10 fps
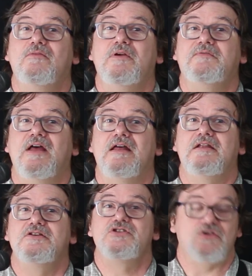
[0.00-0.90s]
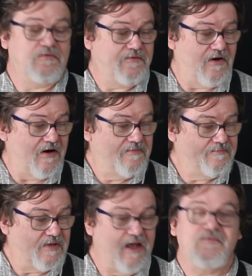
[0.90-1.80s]
that we've done so far.
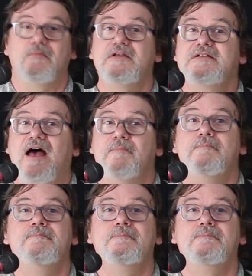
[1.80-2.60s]
Okay, from the top.